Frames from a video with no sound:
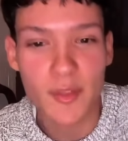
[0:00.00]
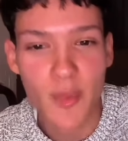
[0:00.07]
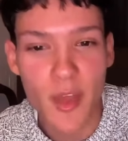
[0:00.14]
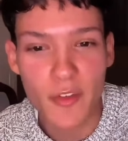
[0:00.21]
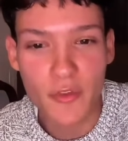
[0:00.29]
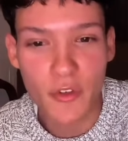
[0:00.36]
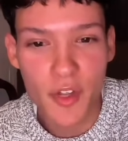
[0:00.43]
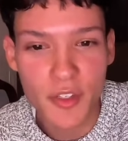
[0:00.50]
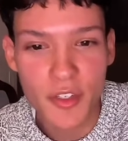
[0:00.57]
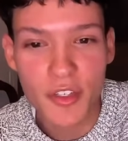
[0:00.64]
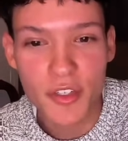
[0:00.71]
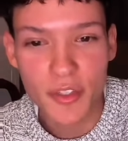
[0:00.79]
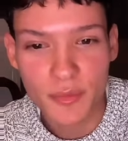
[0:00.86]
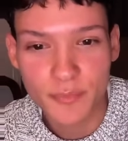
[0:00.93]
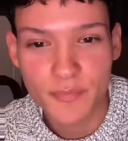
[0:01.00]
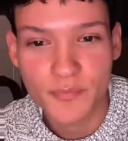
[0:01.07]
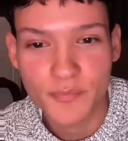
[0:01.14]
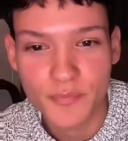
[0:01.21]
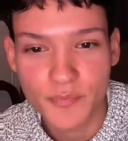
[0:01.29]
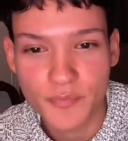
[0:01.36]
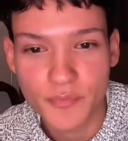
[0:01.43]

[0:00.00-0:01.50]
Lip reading: that's my French.